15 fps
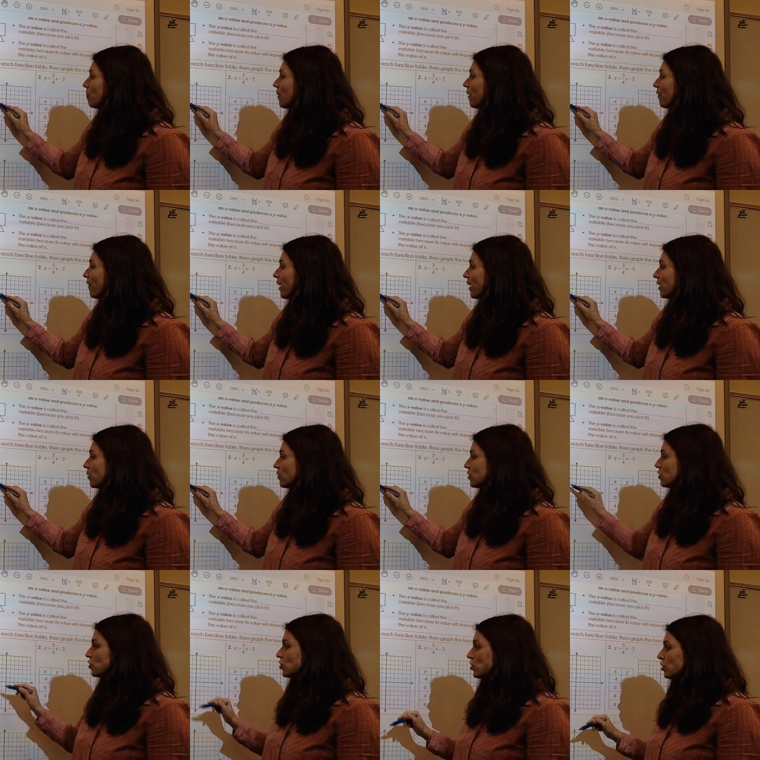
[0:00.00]
my value is a
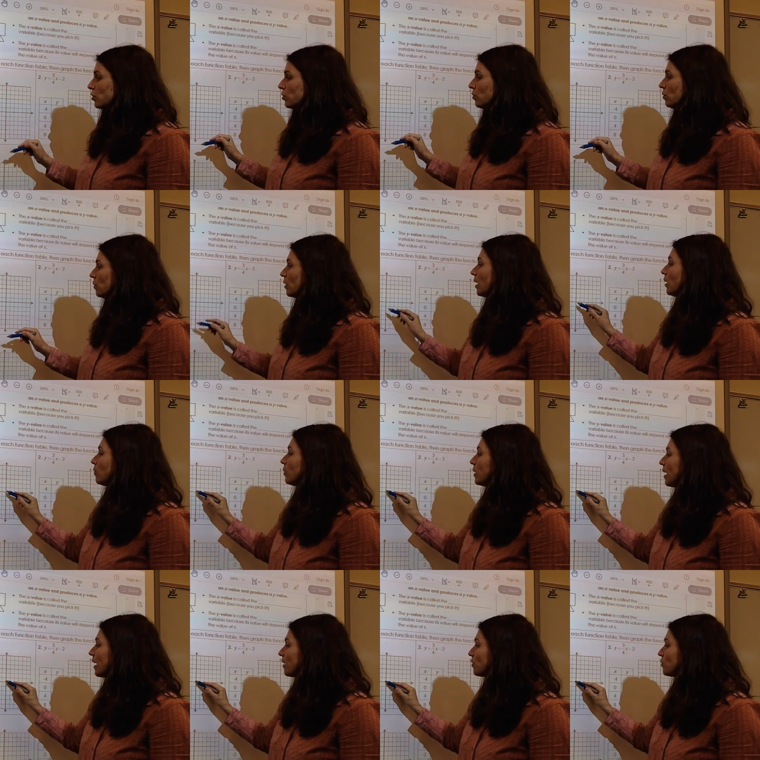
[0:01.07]
2. And when
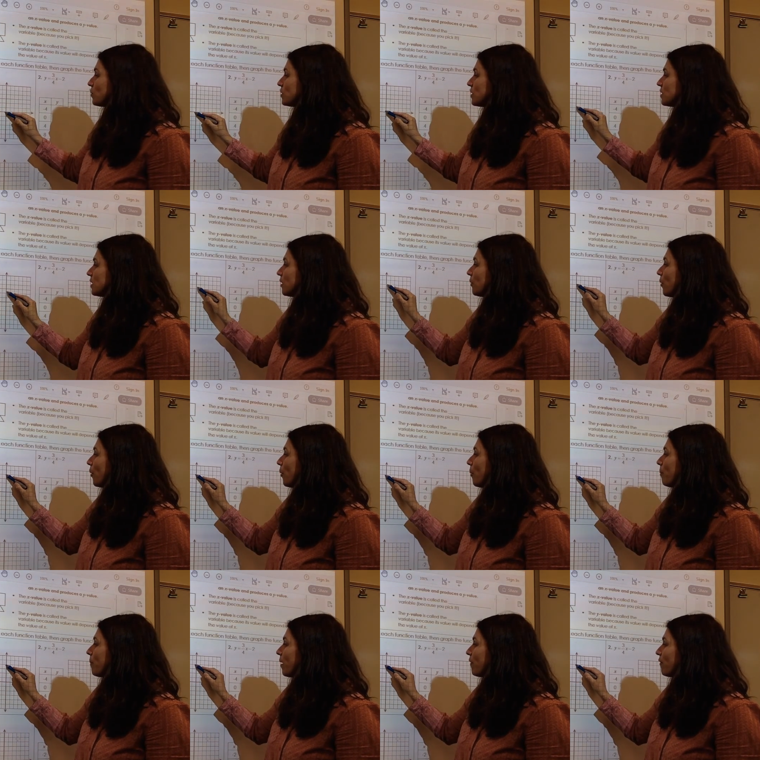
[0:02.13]
x was a 0,
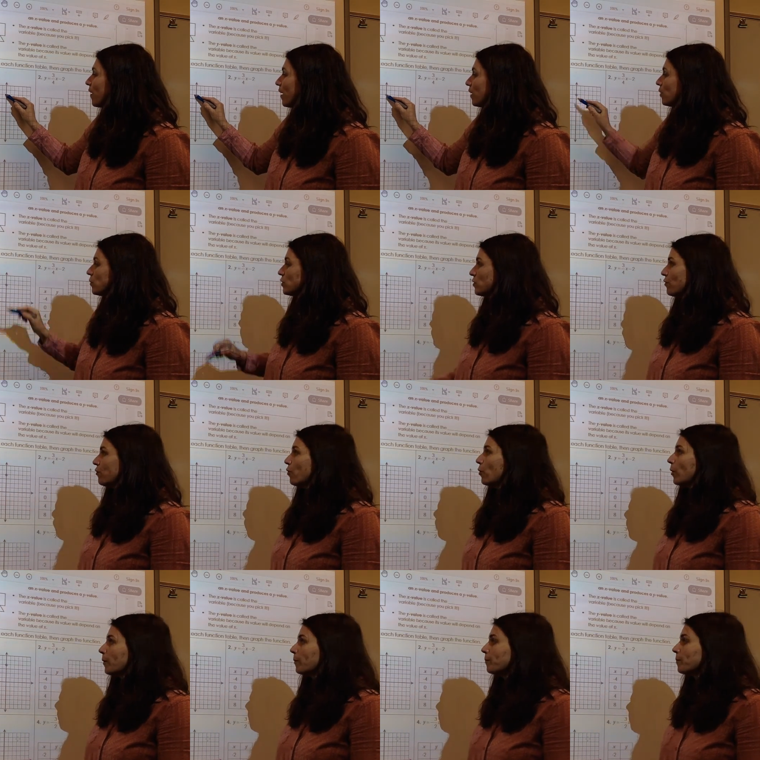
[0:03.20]
my value is a 4.
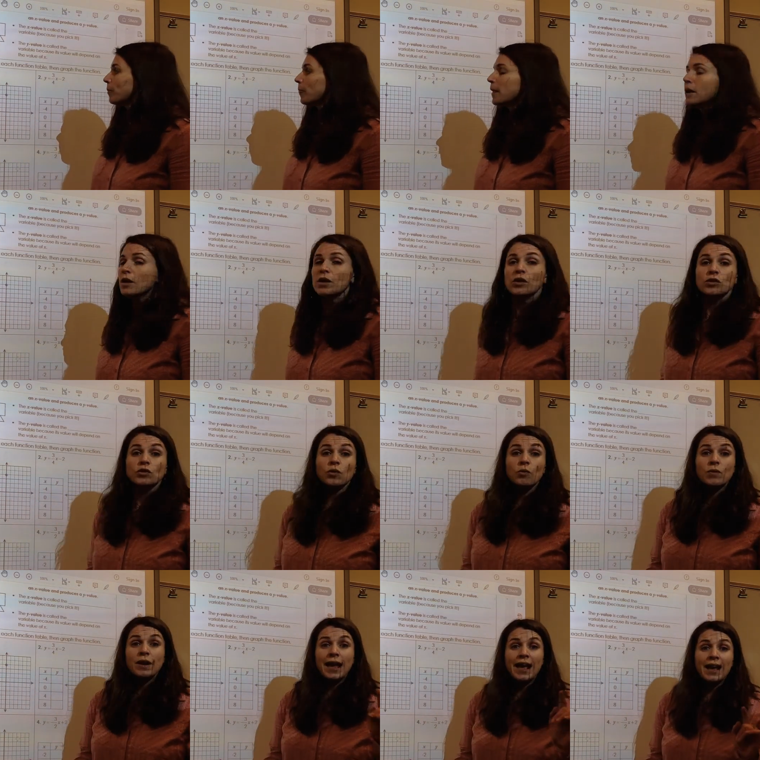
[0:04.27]
So
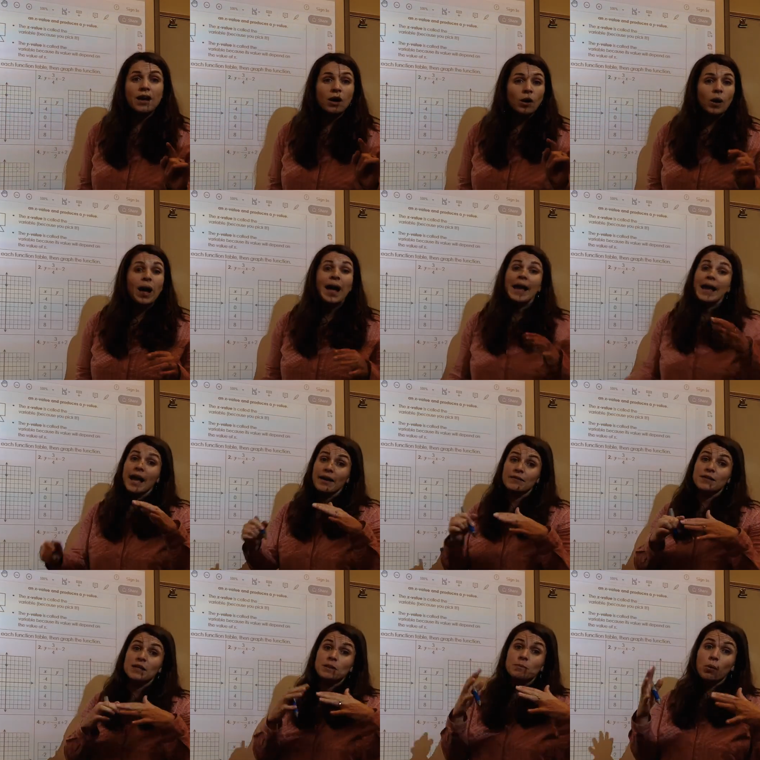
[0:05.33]
now I have
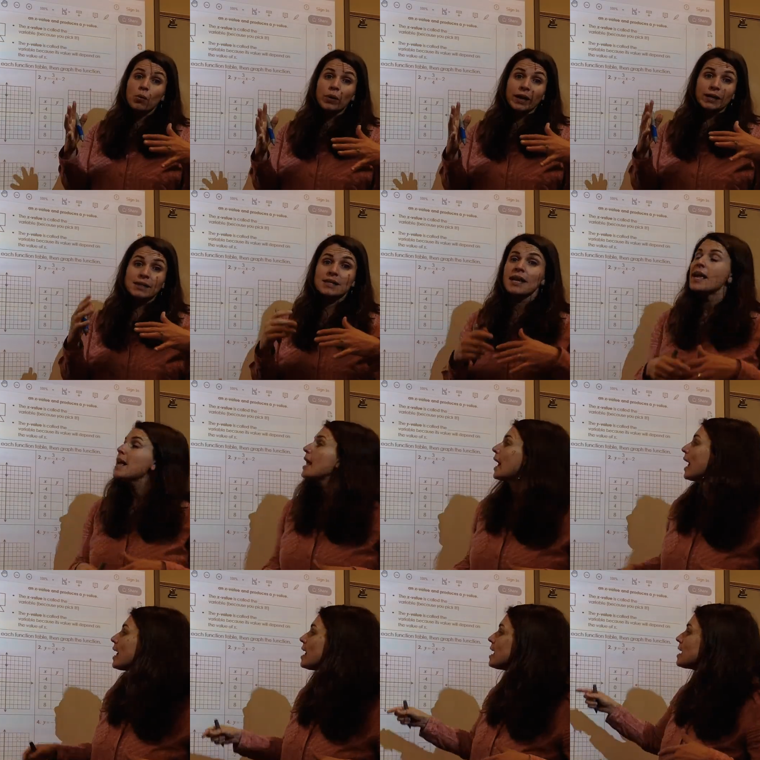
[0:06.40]
these points.
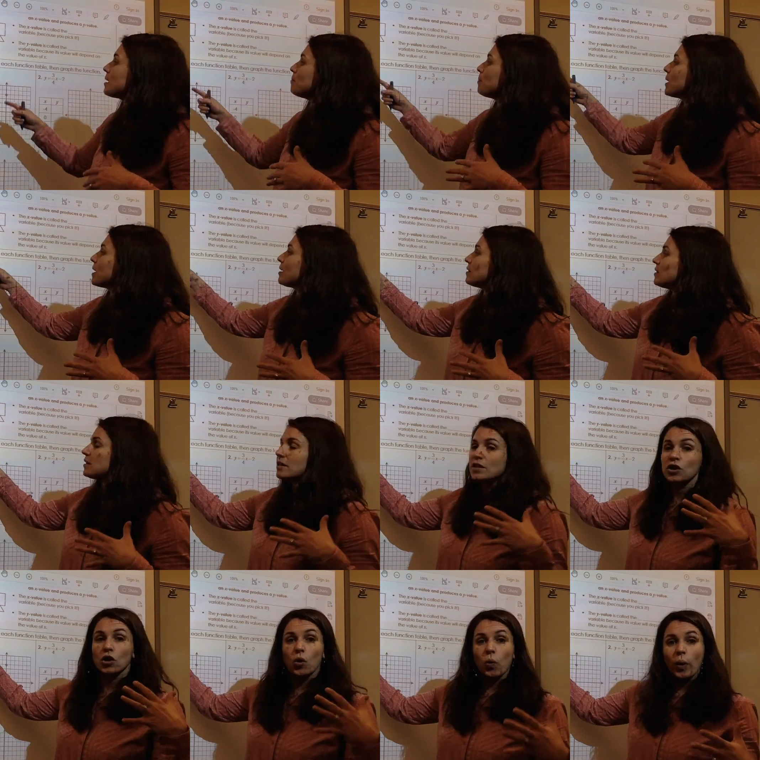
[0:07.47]
And because it's an
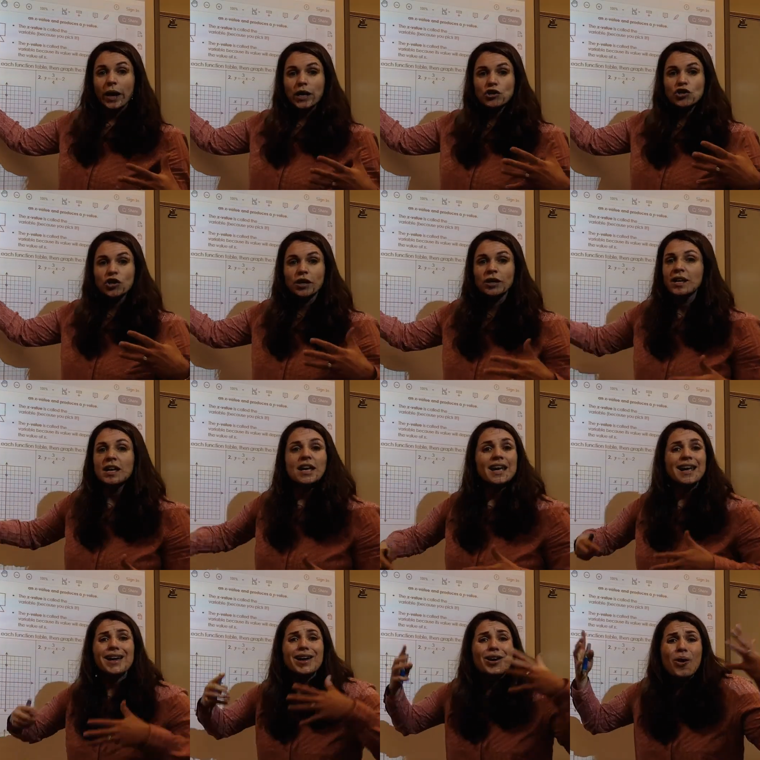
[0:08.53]
equation, it
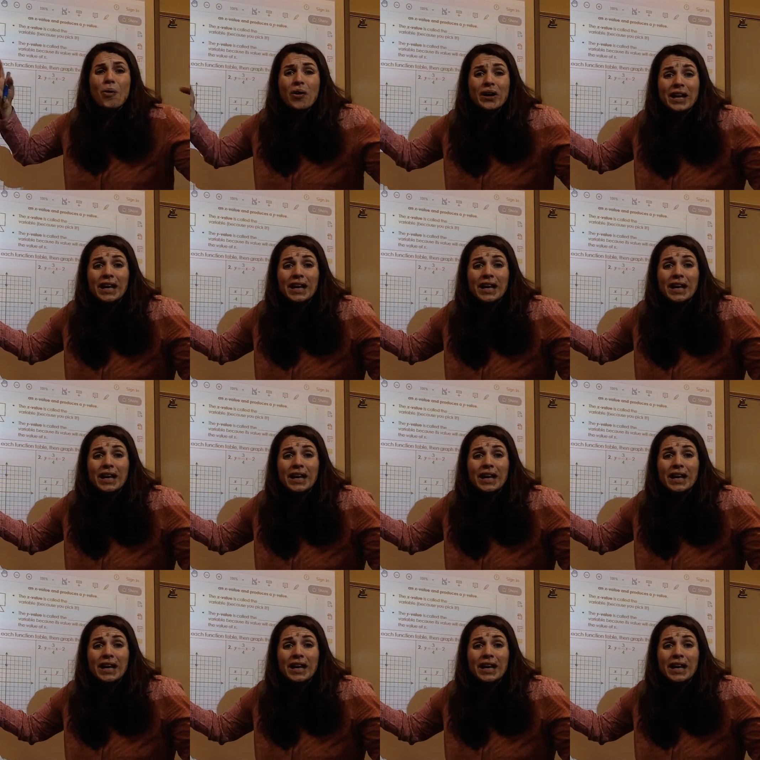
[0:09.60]
could go on